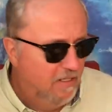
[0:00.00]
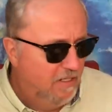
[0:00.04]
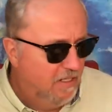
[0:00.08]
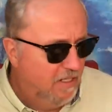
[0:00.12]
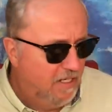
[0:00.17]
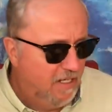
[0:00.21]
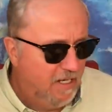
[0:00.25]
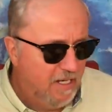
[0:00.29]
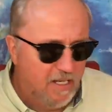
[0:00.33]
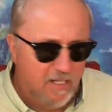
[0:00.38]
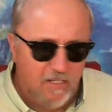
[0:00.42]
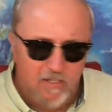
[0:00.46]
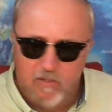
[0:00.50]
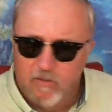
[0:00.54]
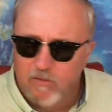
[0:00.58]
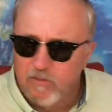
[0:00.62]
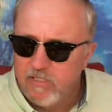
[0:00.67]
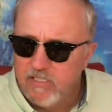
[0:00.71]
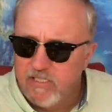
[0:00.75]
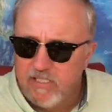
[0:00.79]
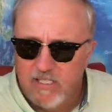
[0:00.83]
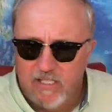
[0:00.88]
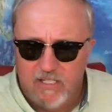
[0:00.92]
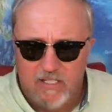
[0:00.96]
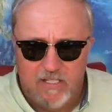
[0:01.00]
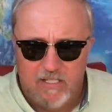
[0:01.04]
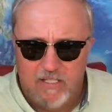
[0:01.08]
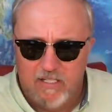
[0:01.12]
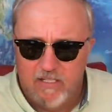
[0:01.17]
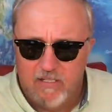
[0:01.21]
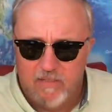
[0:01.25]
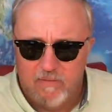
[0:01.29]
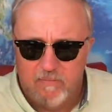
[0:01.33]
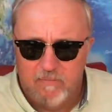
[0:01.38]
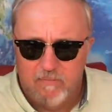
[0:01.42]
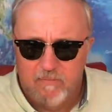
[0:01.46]
He had no sin in
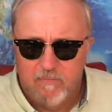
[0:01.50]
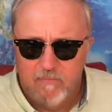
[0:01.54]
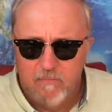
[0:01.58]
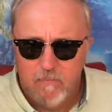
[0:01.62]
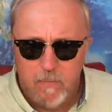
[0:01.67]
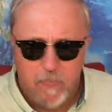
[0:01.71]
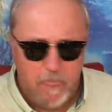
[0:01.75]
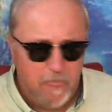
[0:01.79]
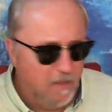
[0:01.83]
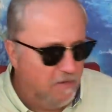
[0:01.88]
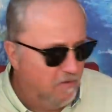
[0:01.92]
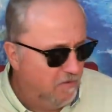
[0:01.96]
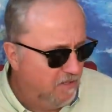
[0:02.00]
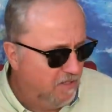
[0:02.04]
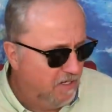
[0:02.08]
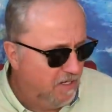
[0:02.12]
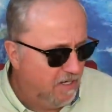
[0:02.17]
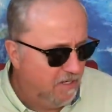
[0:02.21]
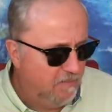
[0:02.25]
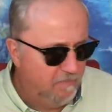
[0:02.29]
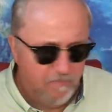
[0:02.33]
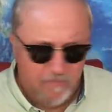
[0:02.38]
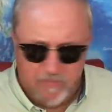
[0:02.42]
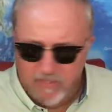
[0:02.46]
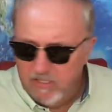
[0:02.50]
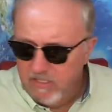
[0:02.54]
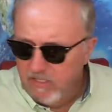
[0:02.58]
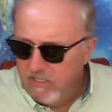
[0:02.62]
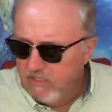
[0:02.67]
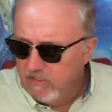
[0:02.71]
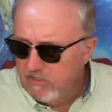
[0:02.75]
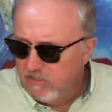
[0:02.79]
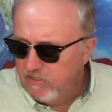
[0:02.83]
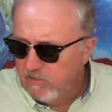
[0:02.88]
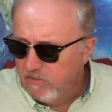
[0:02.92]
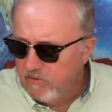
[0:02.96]
him, okay?
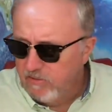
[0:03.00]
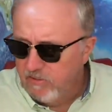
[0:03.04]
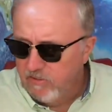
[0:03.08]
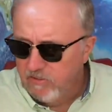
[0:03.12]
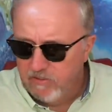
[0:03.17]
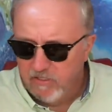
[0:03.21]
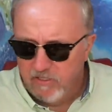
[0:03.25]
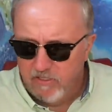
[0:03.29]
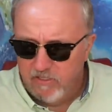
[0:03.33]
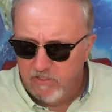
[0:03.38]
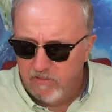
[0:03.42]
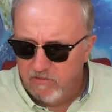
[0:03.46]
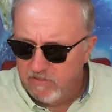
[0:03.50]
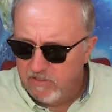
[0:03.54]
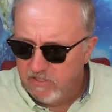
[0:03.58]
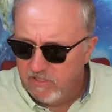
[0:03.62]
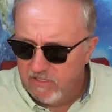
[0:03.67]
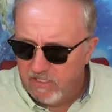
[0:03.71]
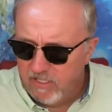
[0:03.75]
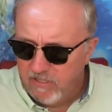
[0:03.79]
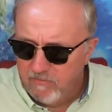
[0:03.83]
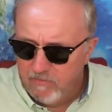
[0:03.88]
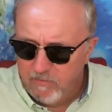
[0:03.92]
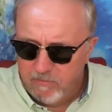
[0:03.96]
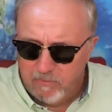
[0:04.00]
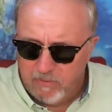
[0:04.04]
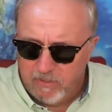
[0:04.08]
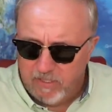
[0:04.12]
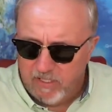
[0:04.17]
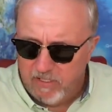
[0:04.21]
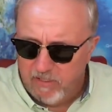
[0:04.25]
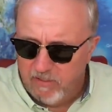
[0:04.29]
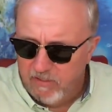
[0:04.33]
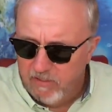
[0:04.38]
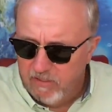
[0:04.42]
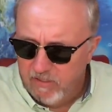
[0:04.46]
So you can use unleavened
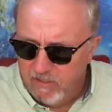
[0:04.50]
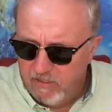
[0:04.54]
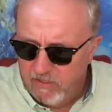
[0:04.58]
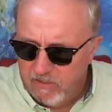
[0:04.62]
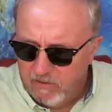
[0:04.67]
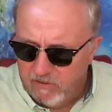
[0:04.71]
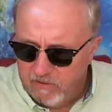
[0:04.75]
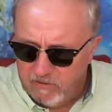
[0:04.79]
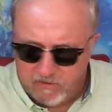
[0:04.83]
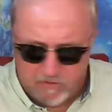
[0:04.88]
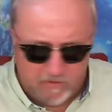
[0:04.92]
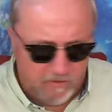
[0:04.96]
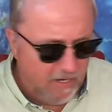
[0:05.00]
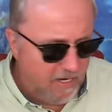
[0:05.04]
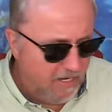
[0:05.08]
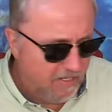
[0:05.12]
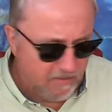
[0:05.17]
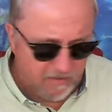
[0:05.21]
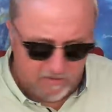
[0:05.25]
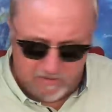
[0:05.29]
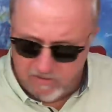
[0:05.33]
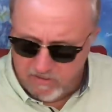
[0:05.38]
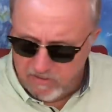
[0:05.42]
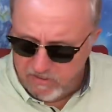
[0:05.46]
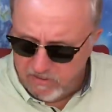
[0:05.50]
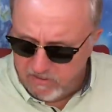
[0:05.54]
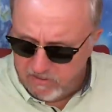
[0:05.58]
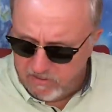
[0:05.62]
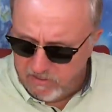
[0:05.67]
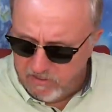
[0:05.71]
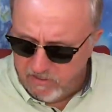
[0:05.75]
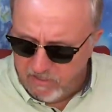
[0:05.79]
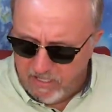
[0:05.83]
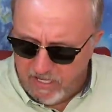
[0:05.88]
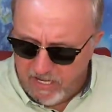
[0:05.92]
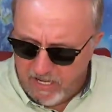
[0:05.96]
bread or crackers. It's
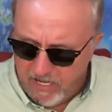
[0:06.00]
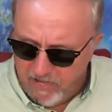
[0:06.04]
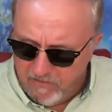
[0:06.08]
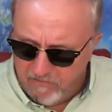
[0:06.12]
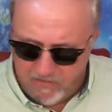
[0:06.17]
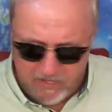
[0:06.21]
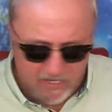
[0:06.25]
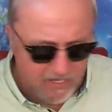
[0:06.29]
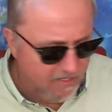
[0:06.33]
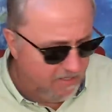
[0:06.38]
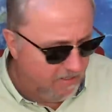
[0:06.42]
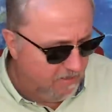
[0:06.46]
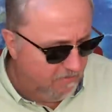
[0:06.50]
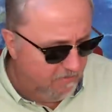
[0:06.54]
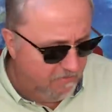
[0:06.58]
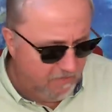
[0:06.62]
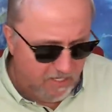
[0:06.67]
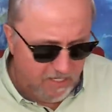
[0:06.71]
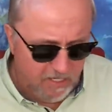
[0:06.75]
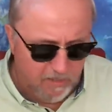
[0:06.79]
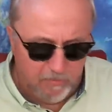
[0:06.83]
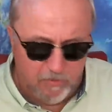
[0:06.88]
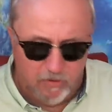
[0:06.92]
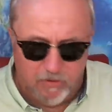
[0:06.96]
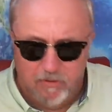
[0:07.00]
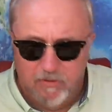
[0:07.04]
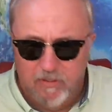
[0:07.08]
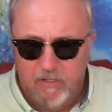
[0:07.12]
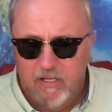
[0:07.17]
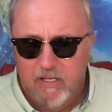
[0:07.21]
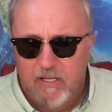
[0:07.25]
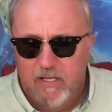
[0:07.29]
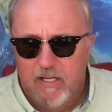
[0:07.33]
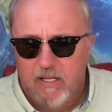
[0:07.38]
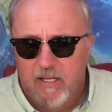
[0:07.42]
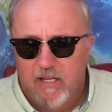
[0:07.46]
good to have that available
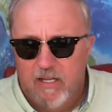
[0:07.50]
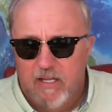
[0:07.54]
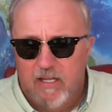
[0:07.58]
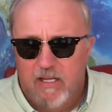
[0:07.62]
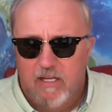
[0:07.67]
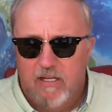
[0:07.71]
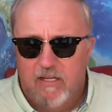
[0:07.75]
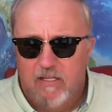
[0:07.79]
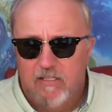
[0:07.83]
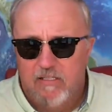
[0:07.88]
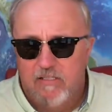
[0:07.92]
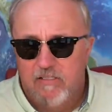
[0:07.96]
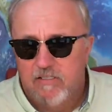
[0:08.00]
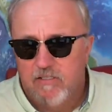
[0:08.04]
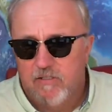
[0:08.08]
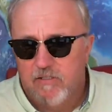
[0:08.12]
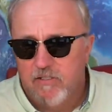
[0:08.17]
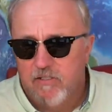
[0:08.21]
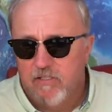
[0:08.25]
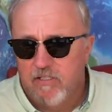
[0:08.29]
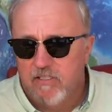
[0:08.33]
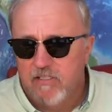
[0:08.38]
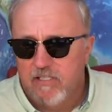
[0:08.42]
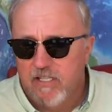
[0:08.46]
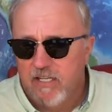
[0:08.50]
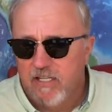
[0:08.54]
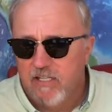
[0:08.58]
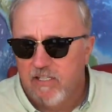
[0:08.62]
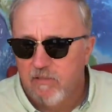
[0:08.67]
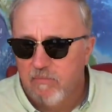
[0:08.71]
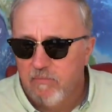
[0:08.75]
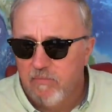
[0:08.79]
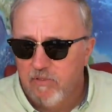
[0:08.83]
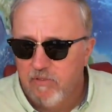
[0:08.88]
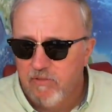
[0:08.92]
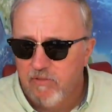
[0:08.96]
so you can take
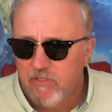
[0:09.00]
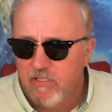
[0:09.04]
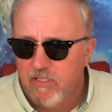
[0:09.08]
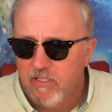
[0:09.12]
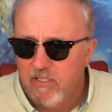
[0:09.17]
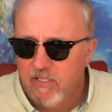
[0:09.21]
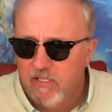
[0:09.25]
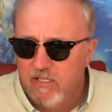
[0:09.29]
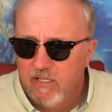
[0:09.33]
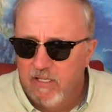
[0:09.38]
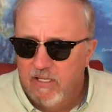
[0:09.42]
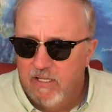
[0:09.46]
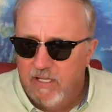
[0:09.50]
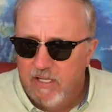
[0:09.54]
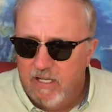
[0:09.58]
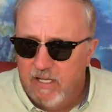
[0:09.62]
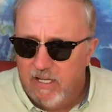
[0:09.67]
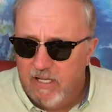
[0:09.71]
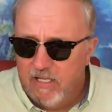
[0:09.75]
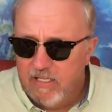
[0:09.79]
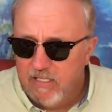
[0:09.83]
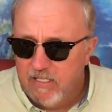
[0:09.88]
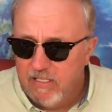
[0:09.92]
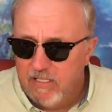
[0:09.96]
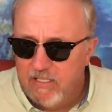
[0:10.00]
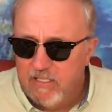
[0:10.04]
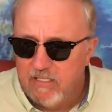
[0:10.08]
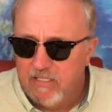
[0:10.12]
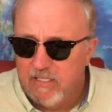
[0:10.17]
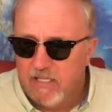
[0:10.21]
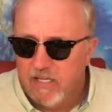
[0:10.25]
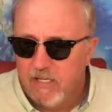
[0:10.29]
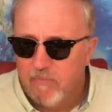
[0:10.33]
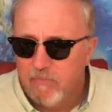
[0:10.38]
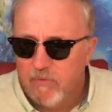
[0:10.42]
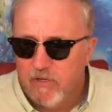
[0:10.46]
communion at any
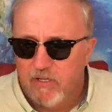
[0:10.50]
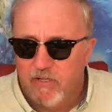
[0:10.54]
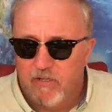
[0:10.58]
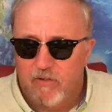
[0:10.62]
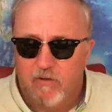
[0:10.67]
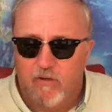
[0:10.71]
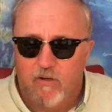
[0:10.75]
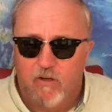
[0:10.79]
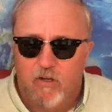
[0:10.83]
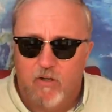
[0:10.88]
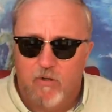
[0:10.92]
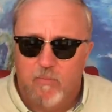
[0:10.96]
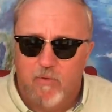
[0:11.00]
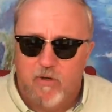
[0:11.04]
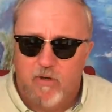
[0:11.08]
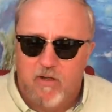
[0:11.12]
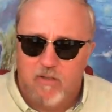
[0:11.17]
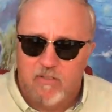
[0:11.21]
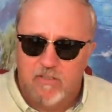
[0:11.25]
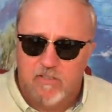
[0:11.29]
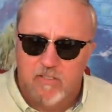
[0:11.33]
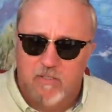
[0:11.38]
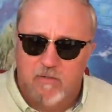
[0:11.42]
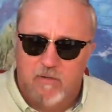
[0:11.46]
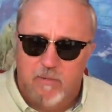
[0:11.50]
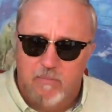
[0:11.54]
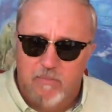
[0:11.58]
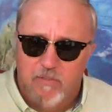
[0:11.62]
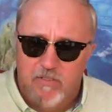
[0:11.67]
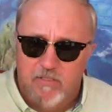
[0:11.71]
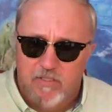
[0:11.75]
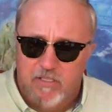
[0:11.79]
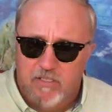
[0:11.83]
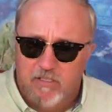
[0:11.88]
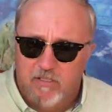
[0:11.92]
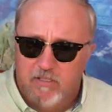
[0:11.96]
time while you're home. Also, I'm
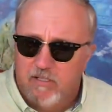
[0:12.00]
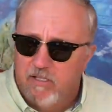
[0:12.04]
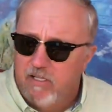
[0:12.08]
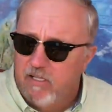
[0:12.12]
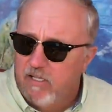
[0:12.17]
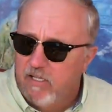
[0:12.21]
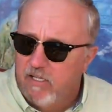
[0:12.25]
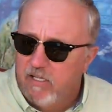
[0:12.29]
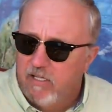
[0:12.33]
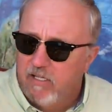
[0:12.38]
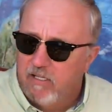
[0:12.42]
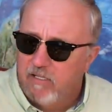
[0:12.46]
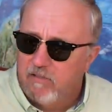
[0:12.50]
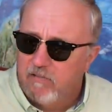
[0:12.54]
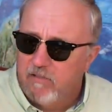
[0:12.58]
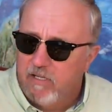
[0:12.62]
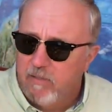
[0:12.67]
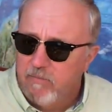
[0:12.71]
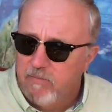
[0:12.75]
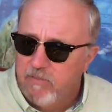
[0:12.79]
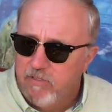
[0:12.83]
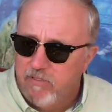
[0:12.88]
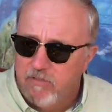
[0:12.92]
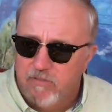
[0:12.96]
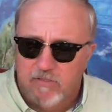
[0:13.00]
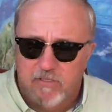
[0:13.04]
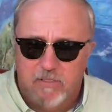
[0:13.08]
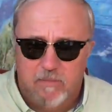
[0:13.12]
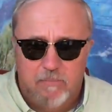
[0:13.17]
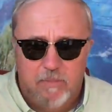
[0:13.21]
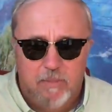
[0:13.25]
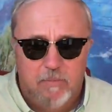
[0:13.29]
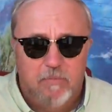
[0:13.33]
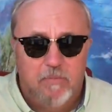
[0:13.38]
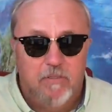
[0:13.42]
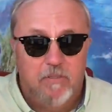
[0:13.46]
using grape juice. Some
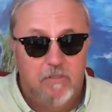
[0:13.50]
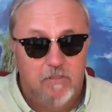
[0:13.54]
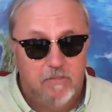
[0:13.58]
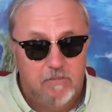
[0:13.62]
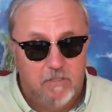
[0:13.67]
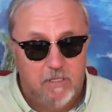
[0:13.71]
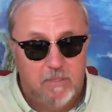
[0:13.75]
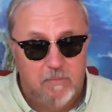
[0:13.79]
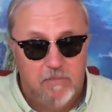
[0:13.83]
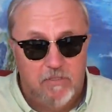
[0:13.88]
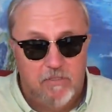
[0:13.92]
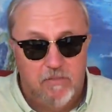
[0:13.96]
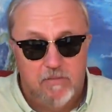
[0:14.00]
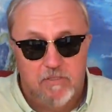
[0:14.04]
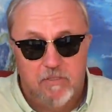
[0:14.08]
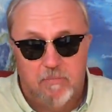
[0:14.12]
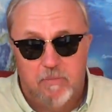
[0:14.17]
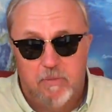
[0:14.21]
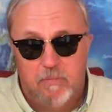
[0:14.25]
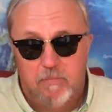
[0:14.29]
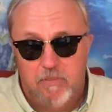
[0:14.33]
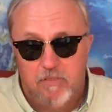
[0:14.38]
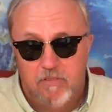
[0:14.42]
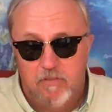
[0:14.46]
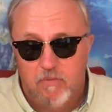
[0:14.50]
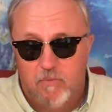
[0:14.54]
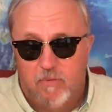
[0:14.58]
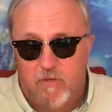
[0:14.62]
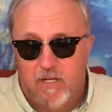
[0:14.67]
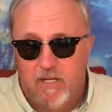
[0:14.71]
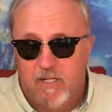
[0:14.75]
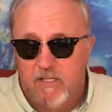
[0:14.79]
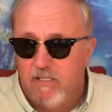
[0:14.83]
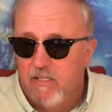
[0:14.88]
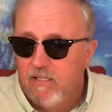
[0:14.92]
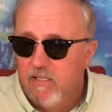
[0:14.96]
people use grape juice. Some people use
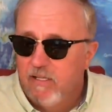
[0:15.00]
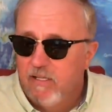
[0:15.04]
wine.